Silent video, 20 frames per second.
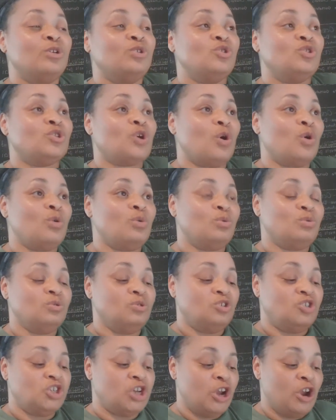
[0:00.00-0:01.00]
so
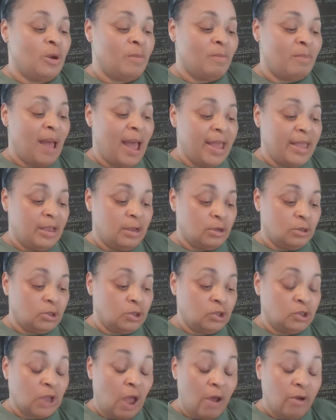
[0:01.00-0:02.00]
Jeremiah
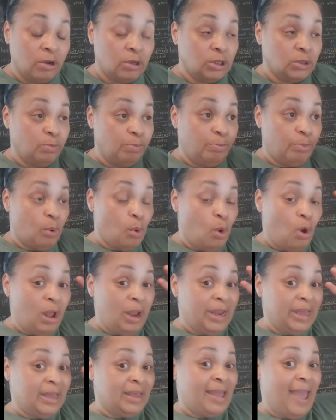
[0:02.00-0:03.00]
saw this
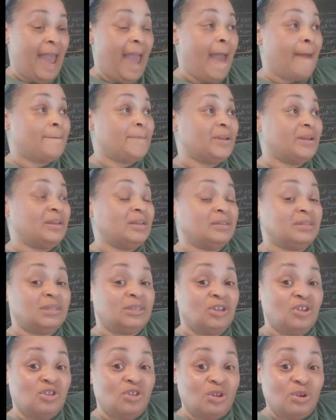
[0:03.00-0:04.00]
boiling happening
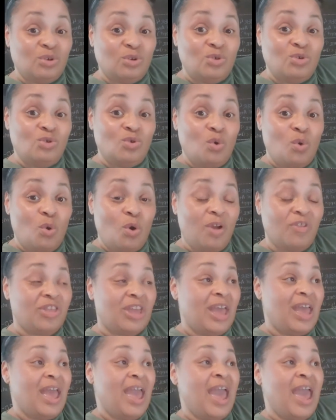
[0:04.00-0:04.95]
to the north